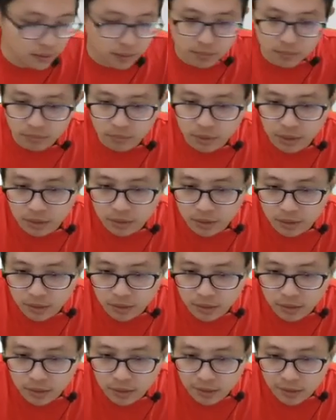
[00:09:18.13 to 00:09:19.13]

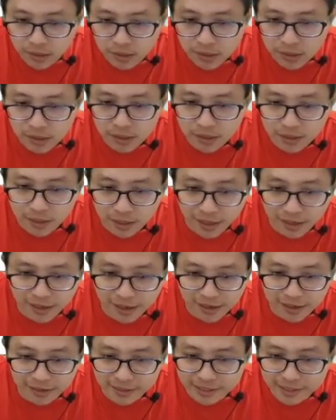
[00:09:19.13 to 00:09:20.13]
meter.
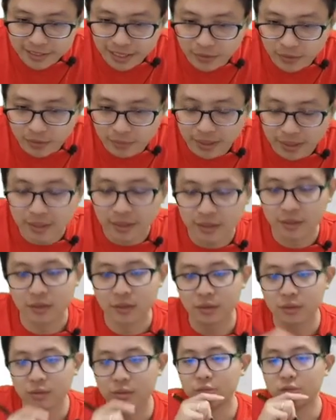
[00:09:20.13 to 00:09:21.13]
Ah, that's our
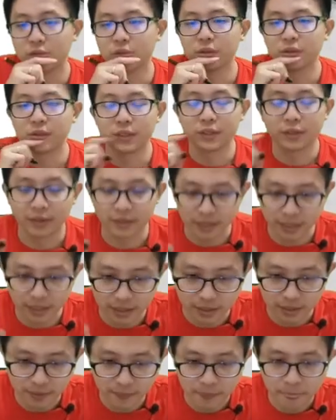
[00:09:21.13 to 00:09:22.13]
magnitude.
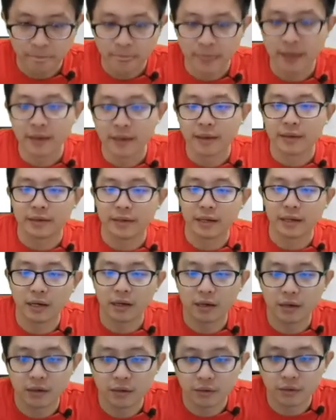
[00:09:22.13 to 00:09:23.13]
Okay.
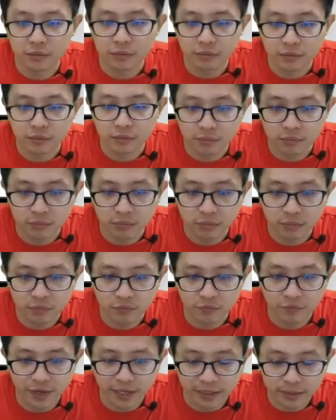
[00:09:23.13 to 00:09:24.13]
Now,
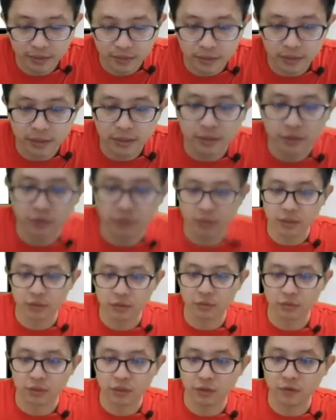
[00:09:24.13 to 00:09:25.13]
vector, you need
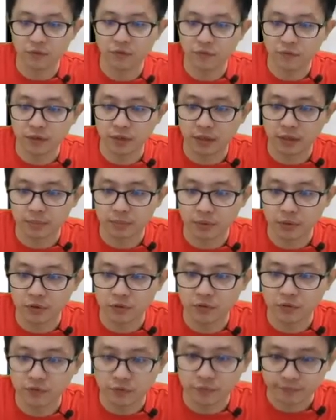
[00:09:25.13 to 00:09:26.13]
to give uh,
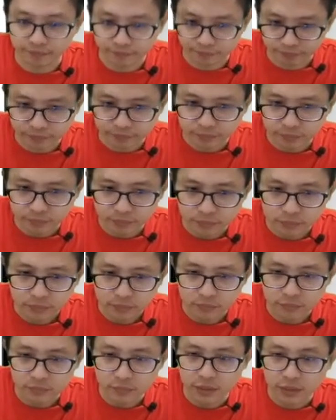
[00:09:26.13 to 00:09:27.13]
both.
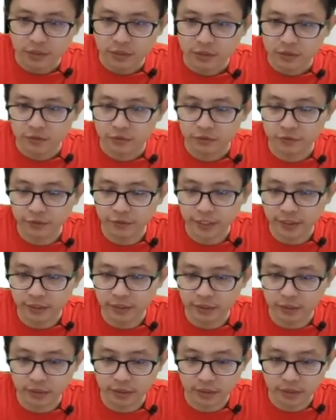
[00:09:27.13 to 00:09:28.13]

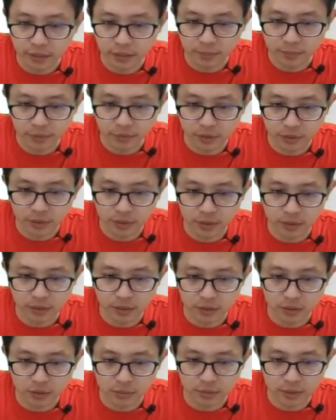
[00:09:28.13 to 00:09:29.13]
Vector, important thing
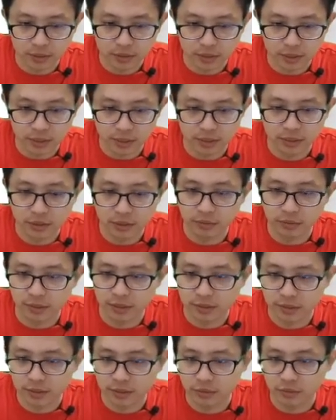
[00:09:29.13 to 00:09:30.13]
is you must, you
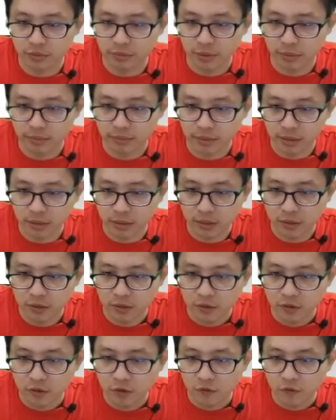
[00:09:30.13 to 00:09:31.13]
must remember,
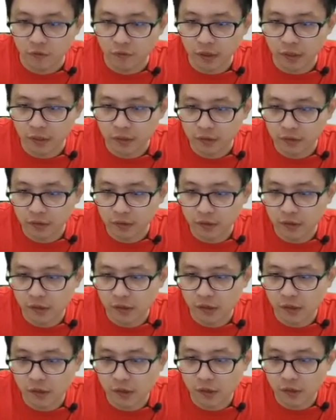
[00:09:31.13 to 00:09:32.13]

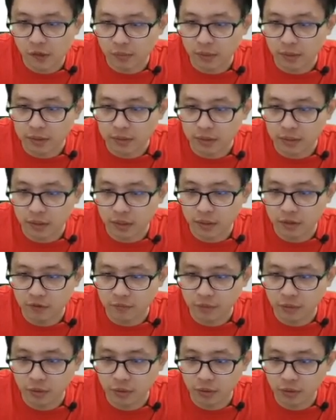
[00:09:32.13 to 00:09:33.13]
vector, you must give
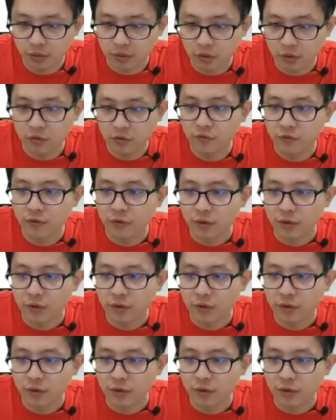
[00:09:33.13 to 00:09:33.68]
both